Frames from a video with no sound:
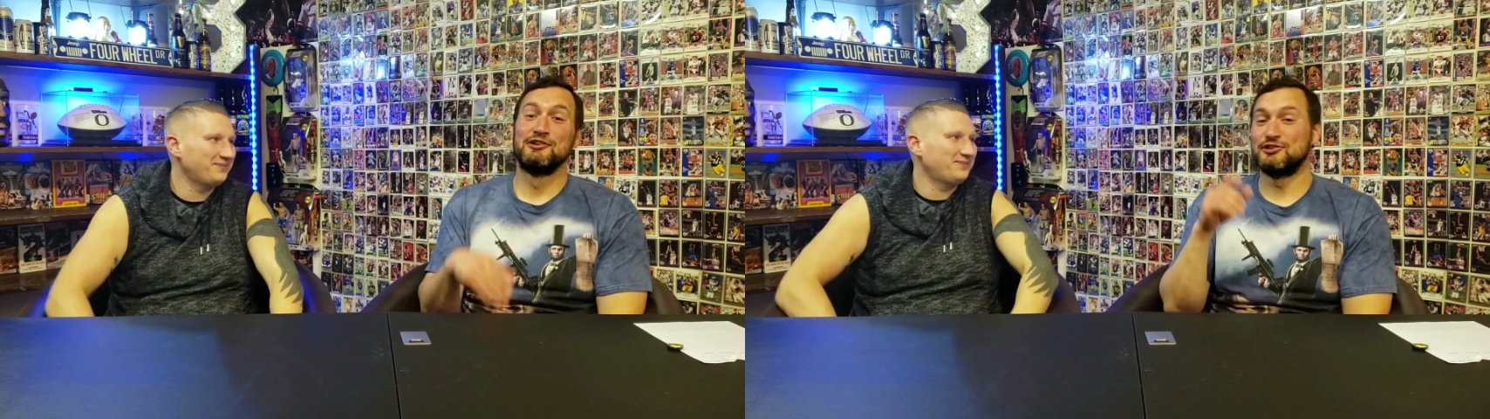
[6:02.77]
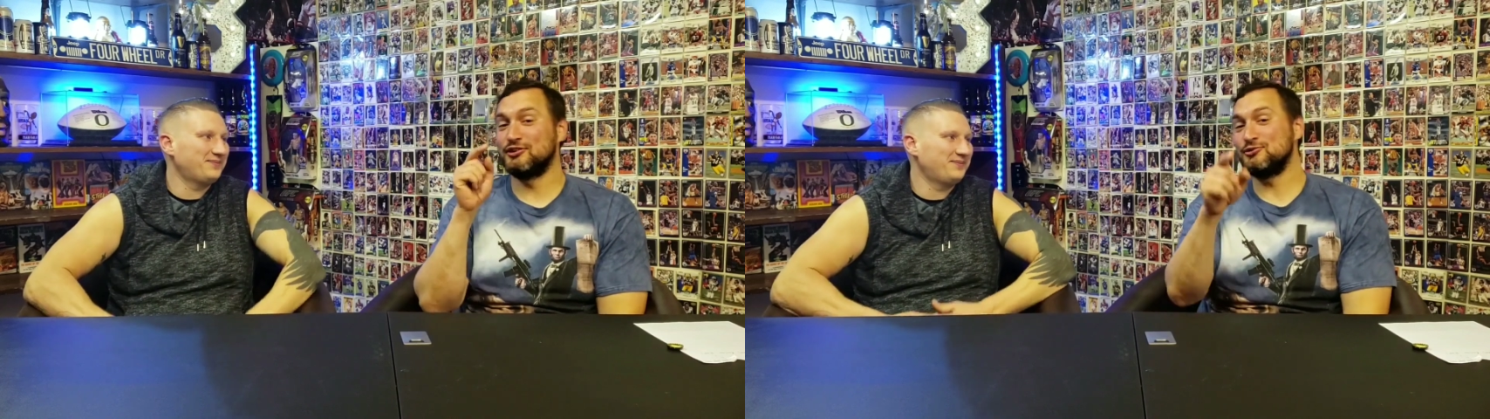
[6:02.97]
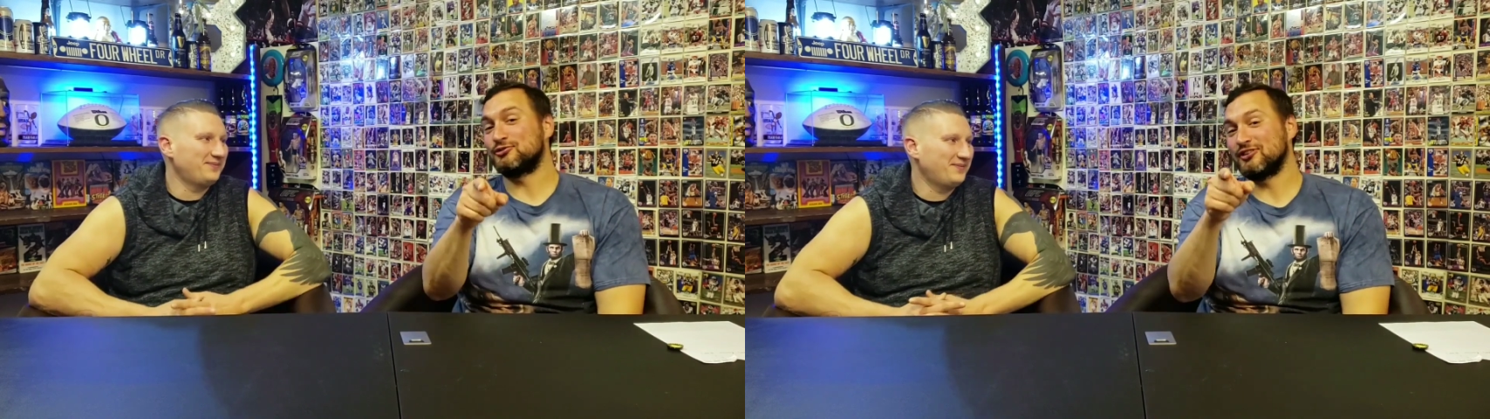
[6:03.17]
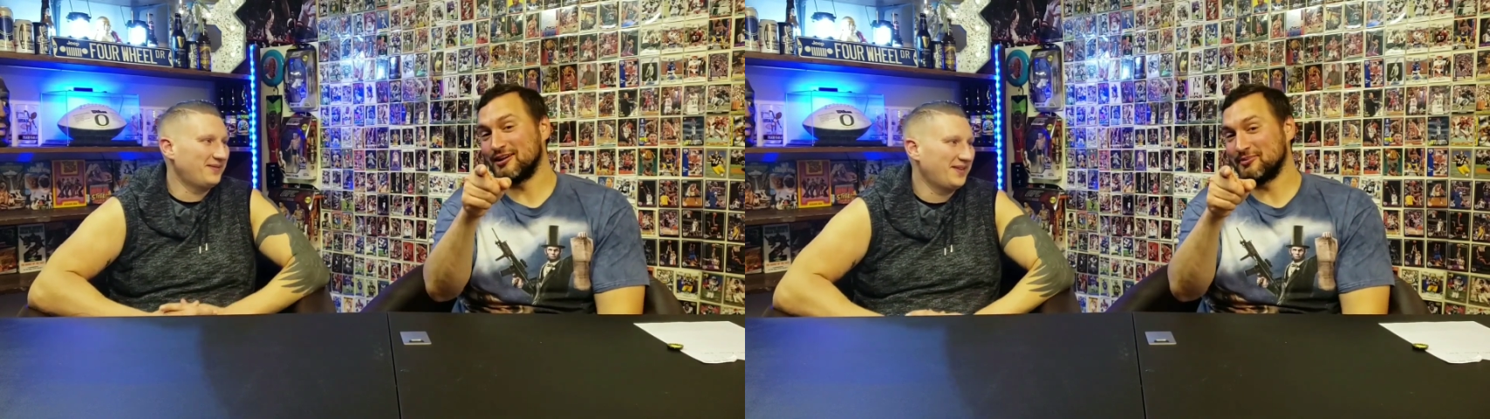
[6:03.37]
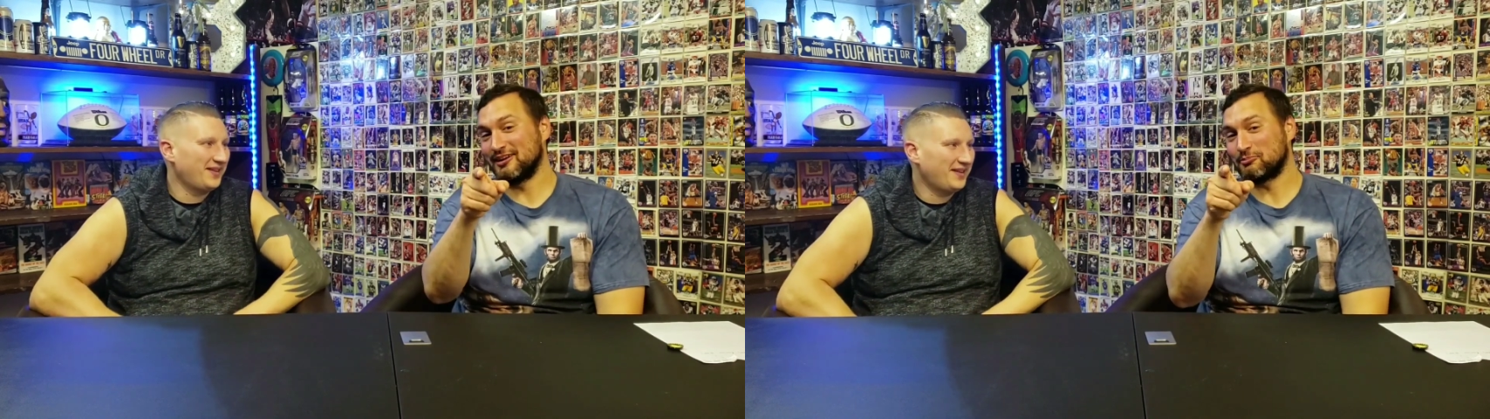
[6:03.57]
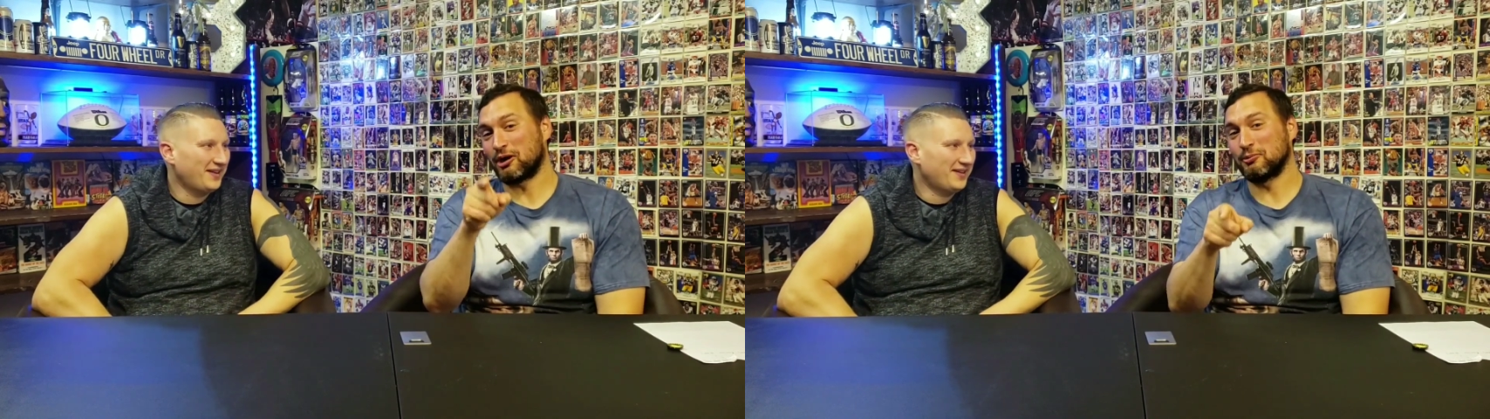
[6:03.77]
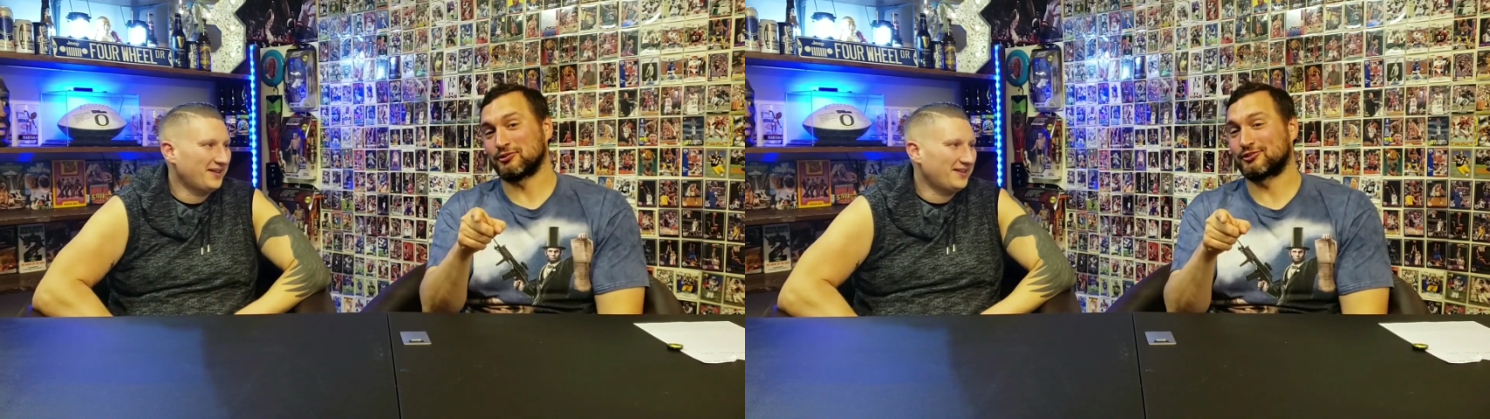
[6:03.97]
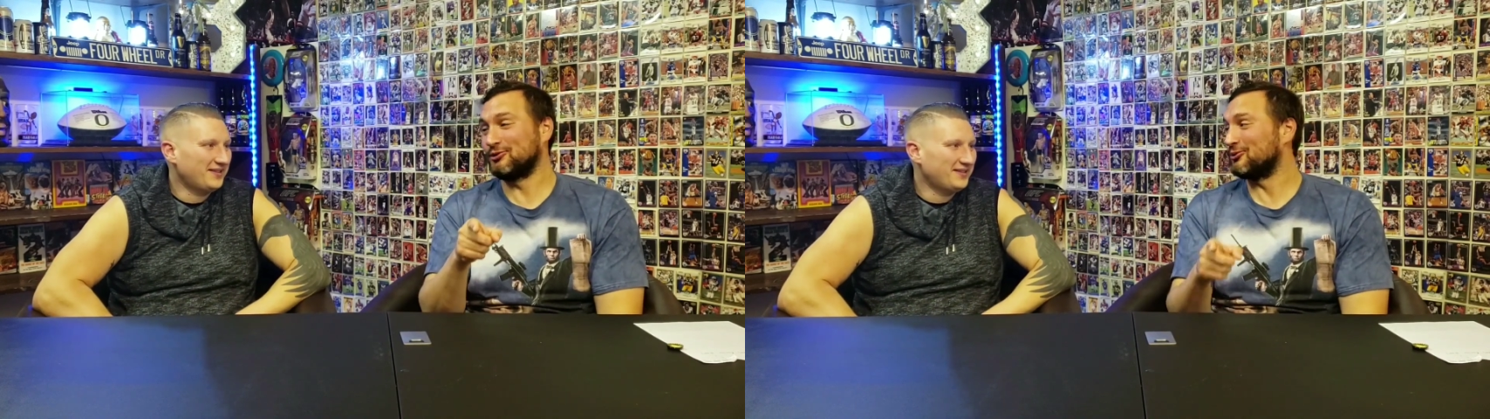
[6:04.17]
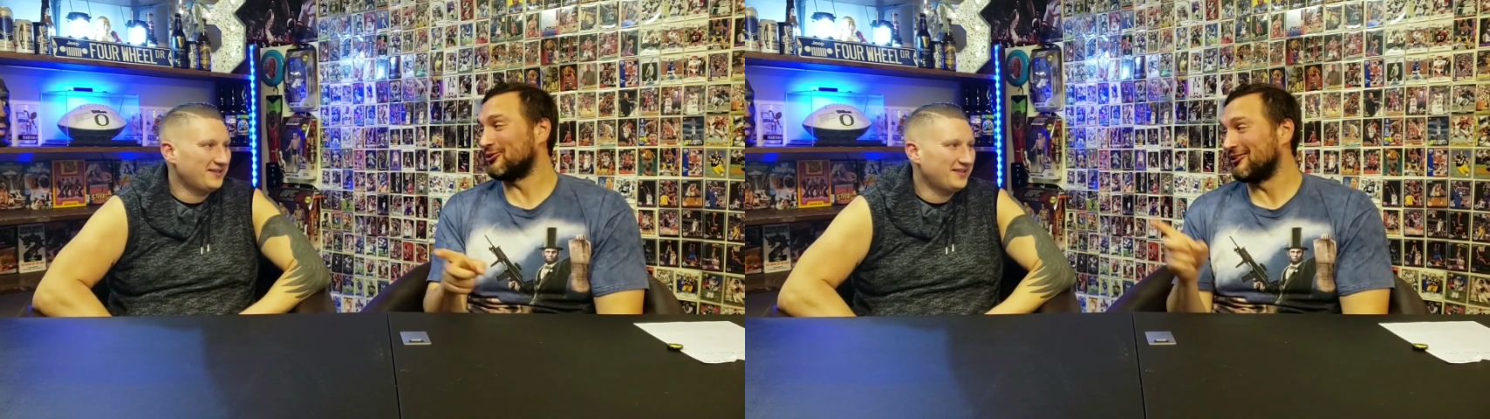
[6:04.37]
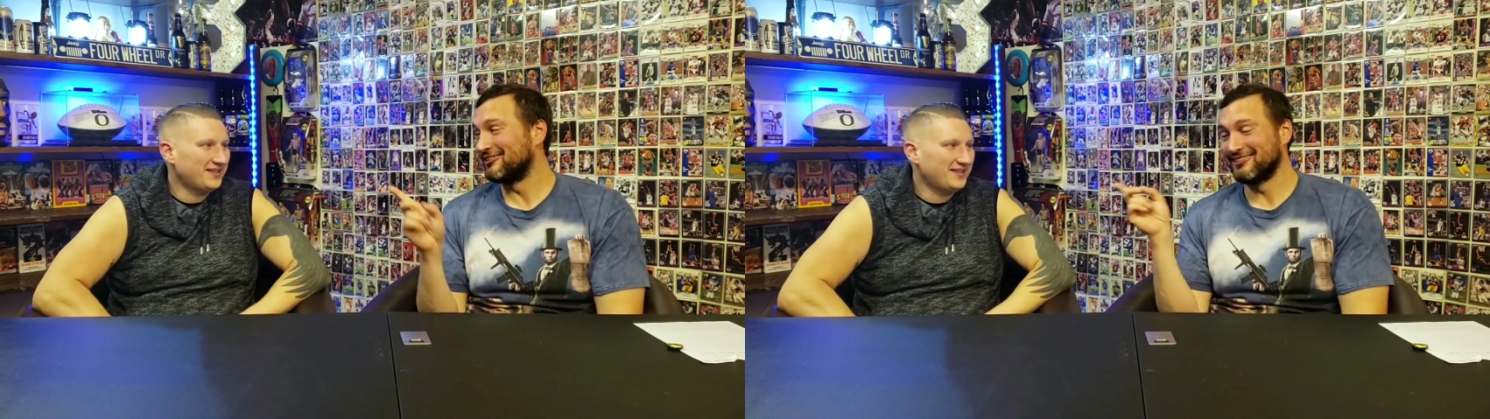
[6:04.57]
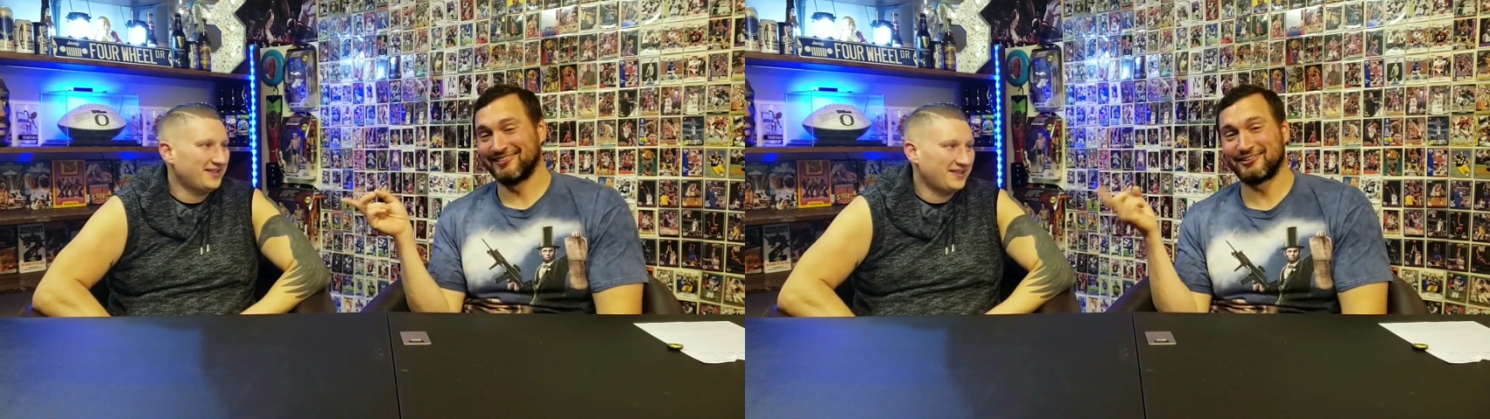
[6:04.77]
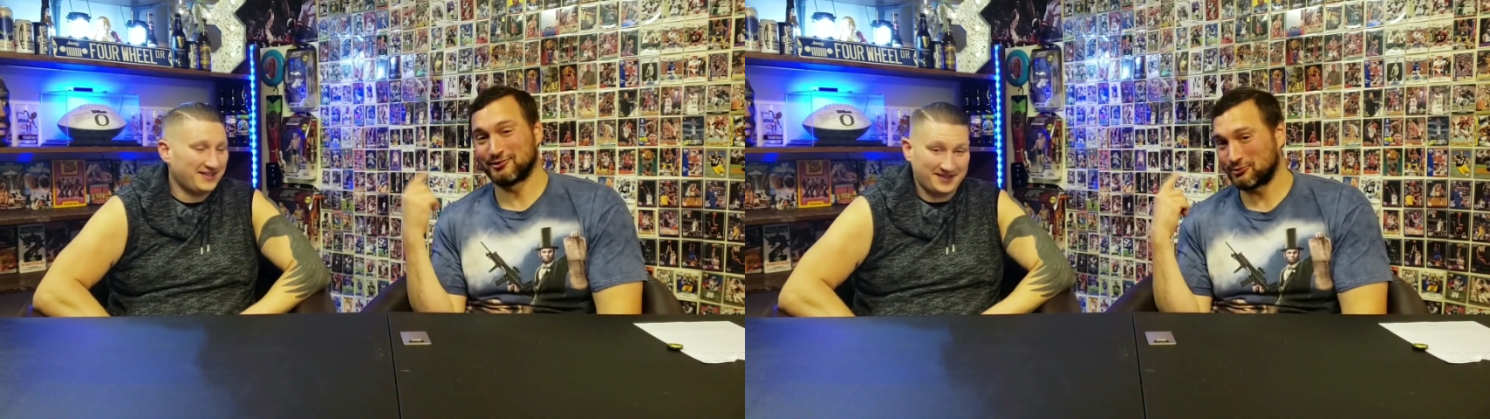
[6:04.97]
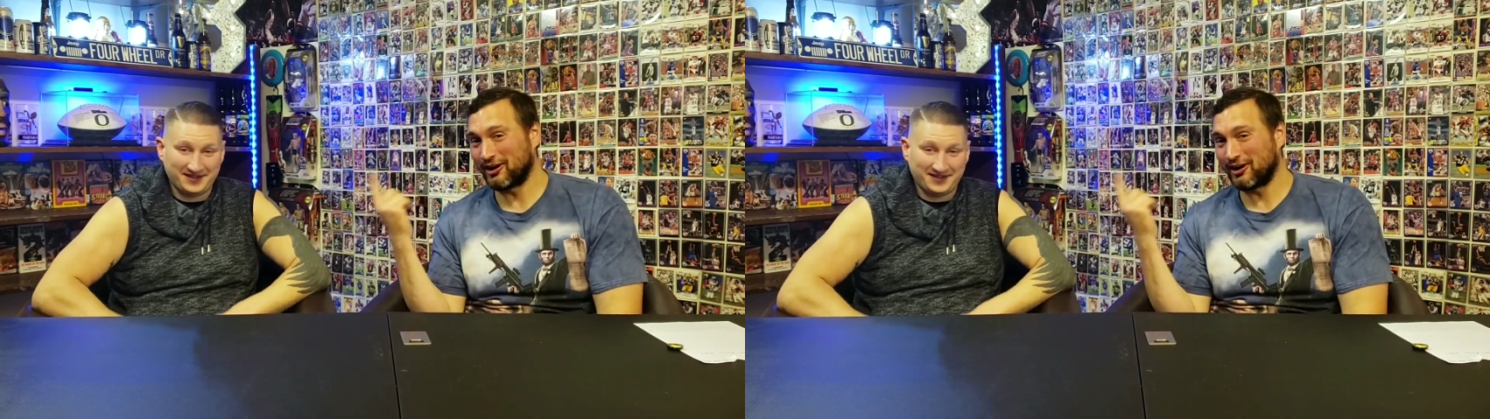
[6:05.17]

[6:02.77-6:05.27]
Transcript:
Speaker 1: you sent me to public school, and this is